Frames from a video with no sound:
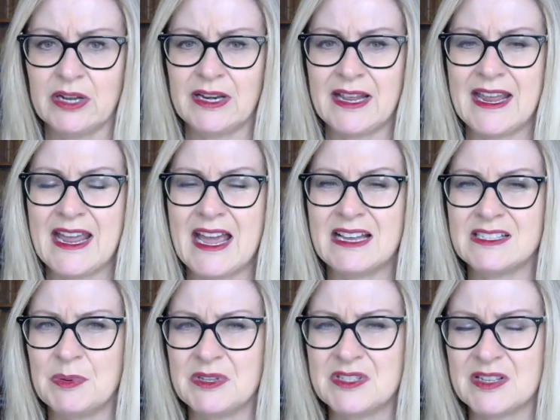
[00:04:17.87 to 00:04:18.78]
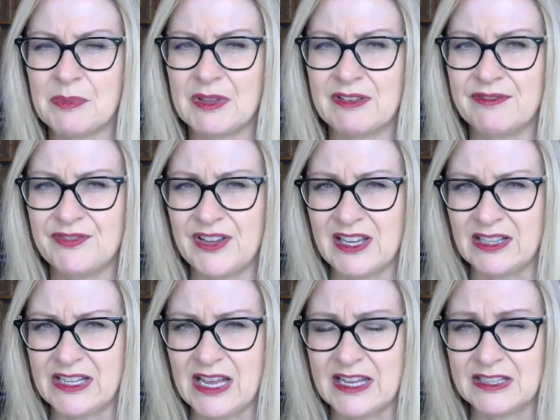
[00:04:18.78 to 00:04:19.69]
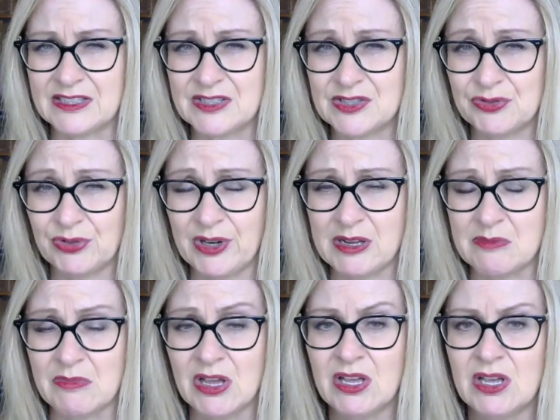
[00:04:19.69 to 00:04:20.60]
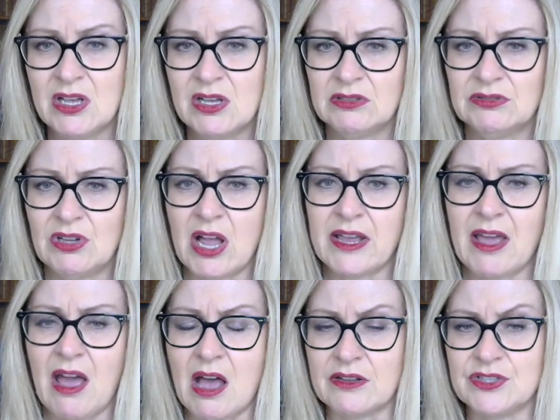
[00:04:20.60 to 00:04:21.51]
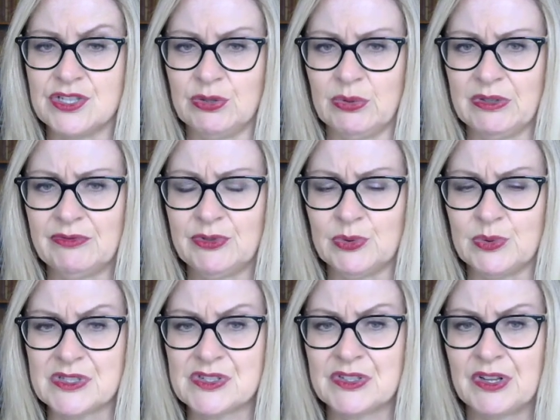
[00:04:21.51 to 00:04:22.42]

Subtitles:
It has to be something fairly extreme, like undue influence.